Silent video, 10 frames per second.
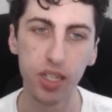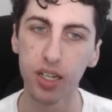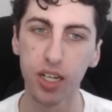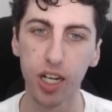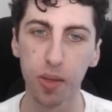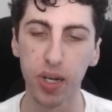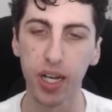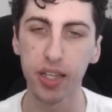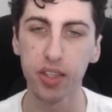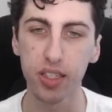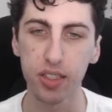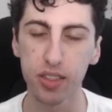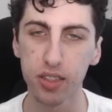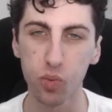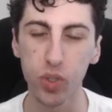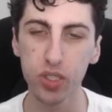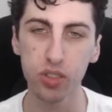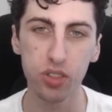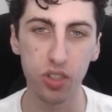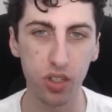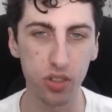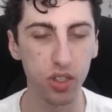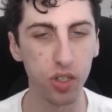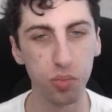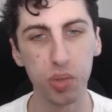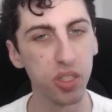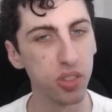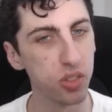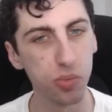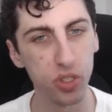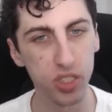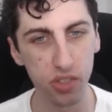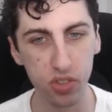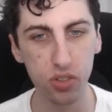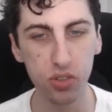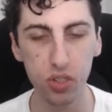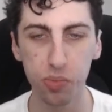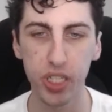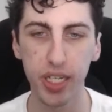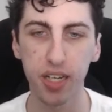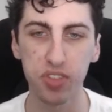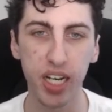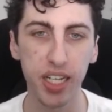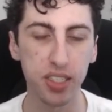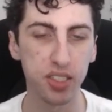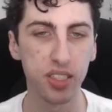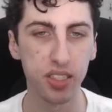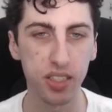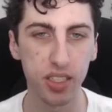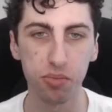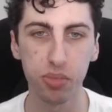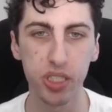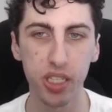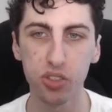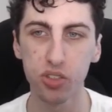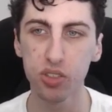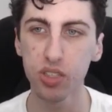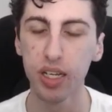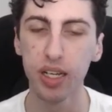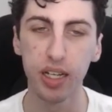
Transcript: I think the Wizards are maybe a little more difficult, but they have the highest ceiling and potential.